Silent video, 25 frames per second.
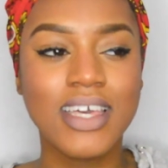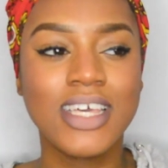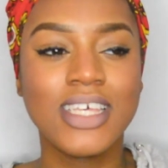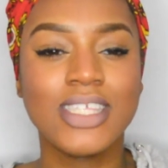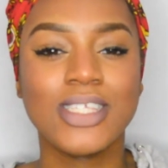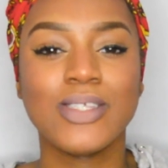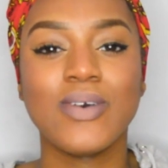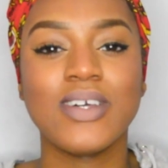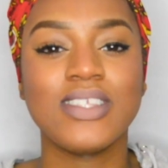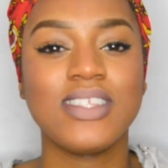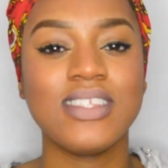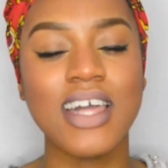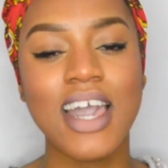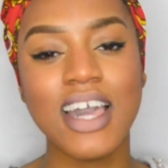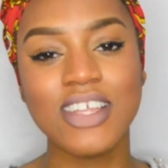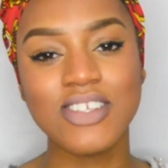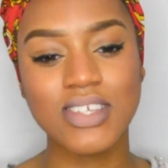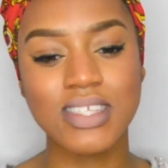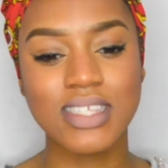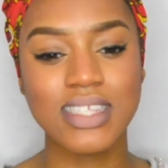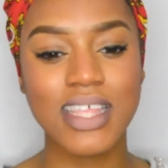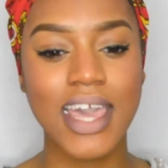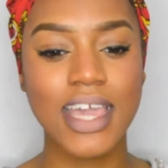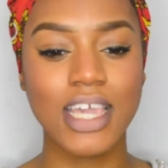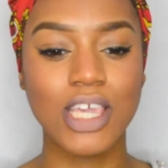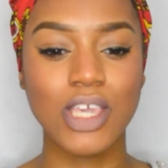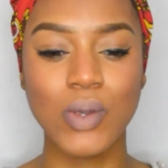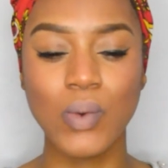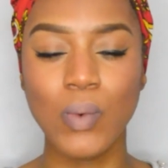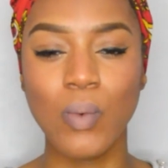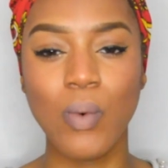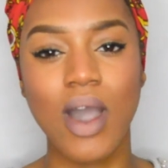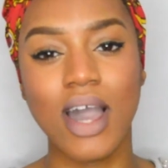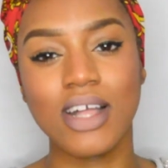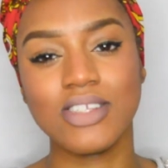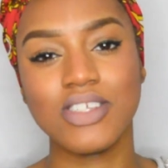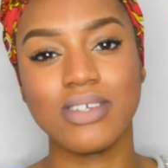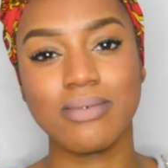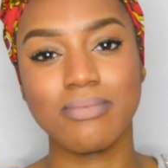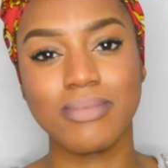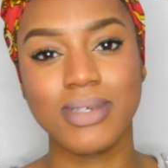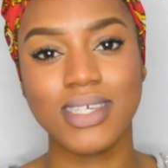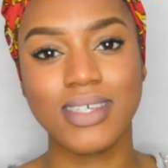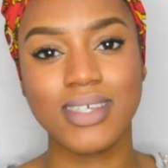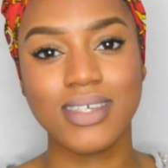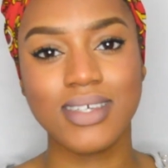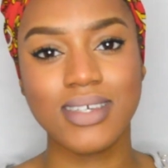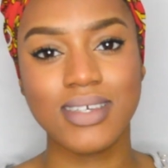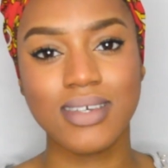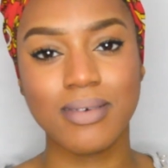So it's not just like you watching
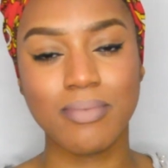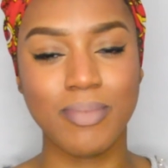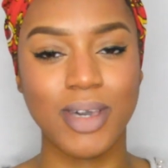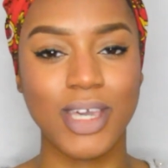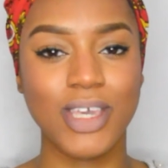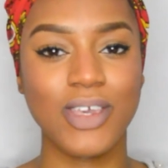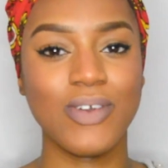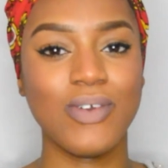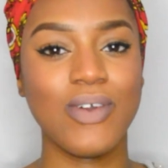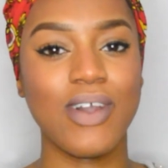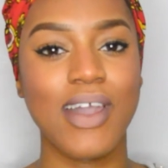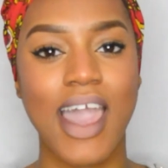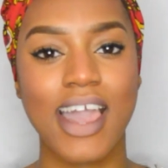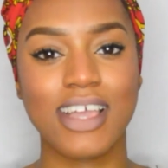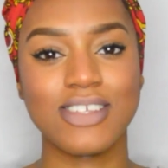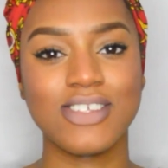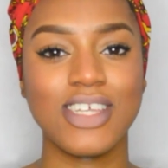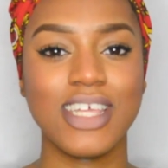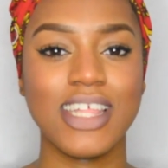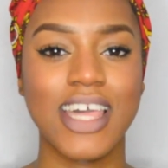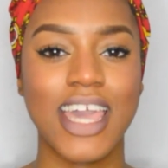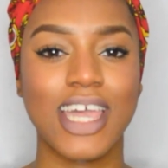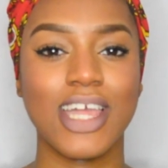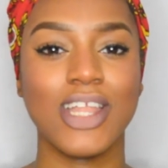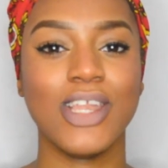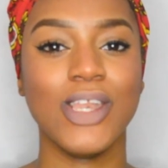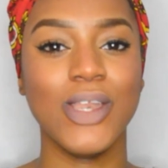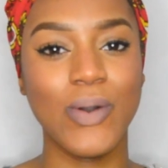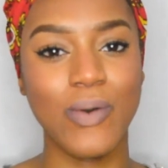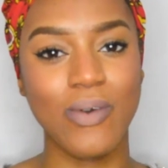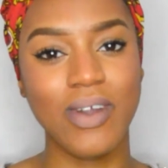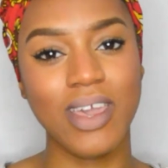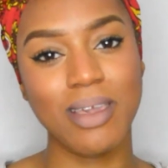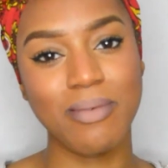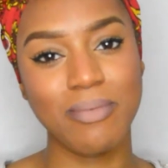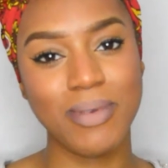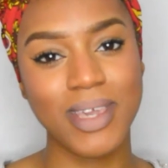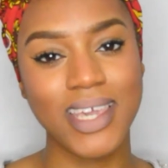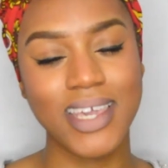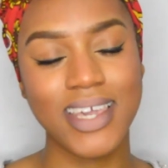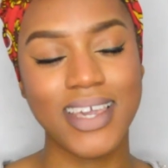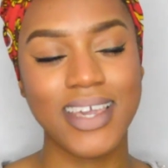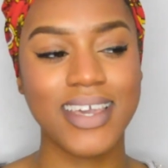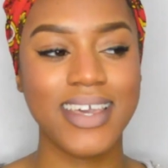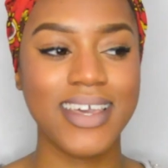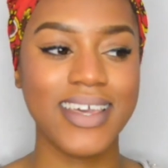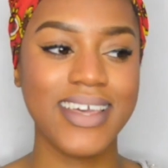me, but you actually like knowing me.